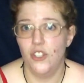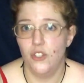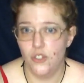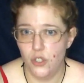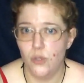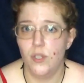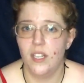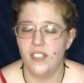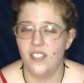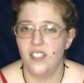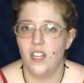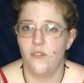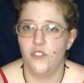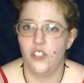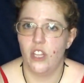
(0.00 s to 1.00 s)
So you do get
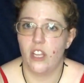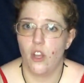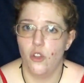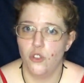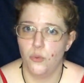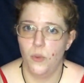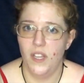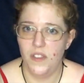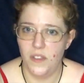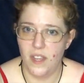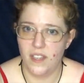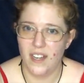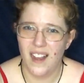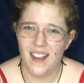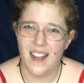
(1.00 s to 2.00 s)
stuff that goes with
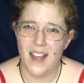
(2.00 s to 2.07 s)
it,